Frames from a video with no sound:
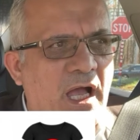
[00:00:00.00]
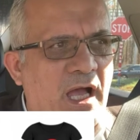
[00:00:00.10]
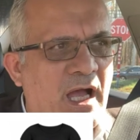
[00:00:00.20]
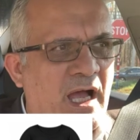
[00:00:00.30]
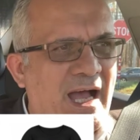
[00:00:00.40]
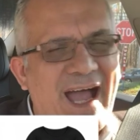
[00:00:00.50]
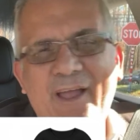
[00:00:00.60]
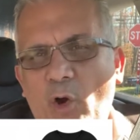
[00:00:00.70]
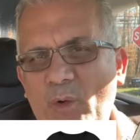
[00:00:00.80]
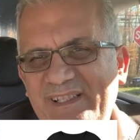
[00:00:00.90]
I
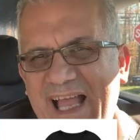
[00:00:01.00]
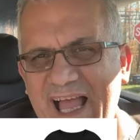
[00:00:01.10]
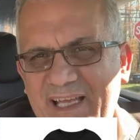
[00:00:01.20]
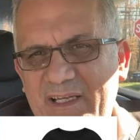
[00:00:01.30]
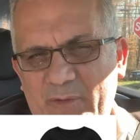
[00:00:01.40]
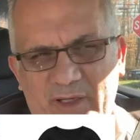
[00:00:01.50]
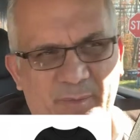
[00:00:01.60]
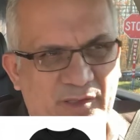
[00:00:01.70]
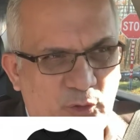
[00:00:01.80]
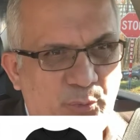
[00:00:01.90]
always highly
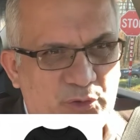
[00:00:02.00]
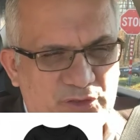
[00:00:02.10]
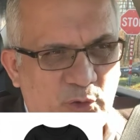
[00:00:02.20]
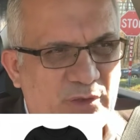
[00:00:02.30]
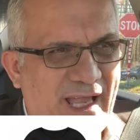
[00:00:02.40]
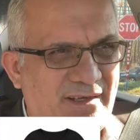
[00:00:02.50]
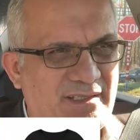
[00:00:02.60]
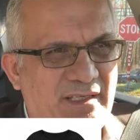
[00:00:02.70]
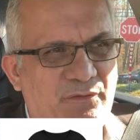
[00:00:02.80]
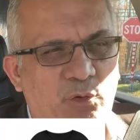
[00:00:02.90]
recommend to put snow tires
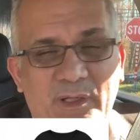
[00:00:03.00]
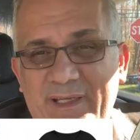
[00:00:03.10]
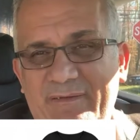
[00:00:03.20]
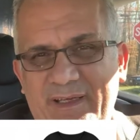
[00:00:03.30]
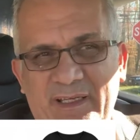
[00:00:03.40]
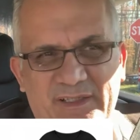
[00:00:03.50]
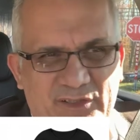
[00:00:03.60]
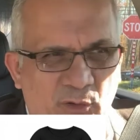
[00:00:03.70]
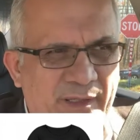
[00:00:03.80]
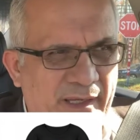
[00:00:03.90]
if you live in a
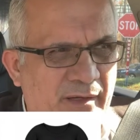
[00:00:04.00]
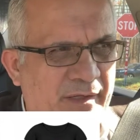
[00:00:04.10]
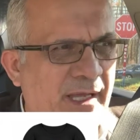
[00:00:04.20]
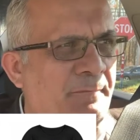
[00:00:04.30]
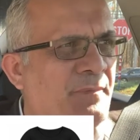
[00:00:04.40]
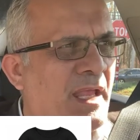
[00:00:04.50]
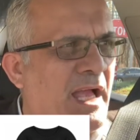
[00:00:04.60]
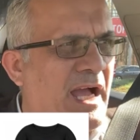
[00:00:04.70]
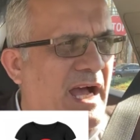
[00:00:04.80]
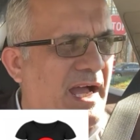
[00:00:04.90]
snowy area.
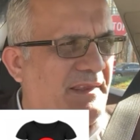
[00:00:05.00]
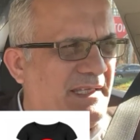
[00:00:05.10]
I